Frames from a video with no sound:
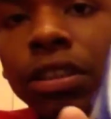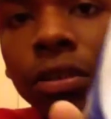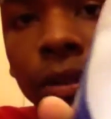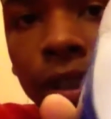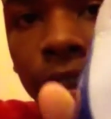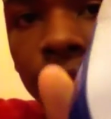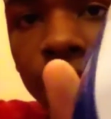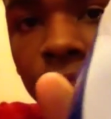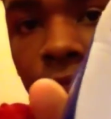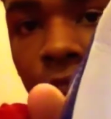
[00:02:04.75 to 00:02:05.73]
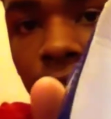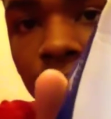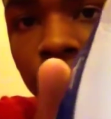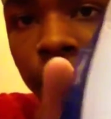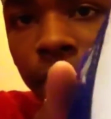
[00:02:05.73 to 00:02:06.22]
so easily.
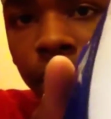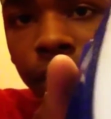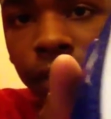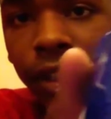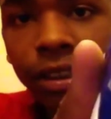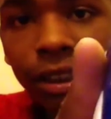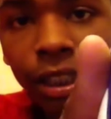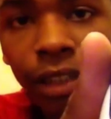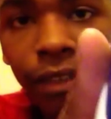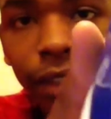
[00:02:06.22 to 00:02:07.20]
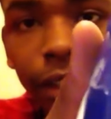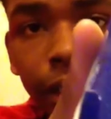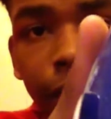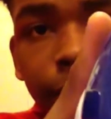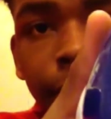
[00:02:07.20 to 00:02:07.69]
I mean, you guys see that right there?
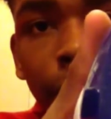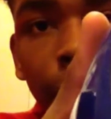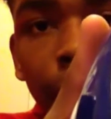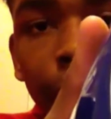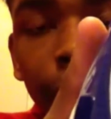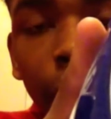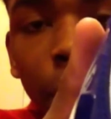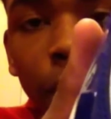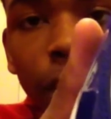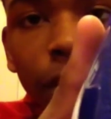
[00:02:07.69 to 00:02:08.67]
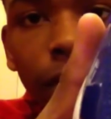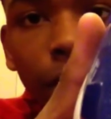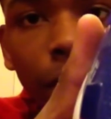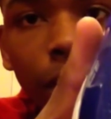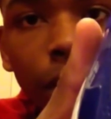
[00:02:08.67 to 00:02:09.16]
Focus,
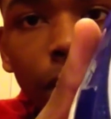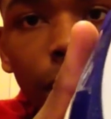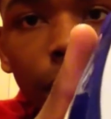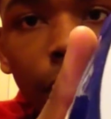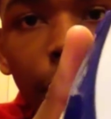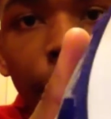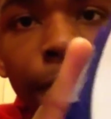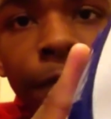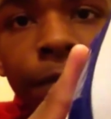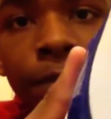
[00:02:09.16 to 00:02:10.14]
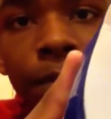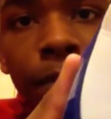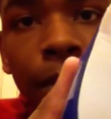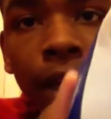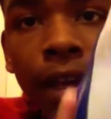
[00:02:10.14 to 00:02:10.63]
focus, yeah.
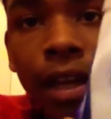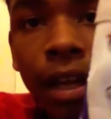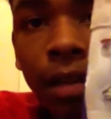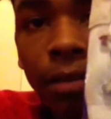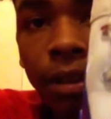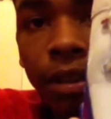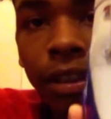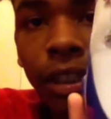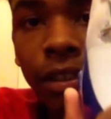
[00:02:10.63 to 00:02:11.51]
I mean, yeah, the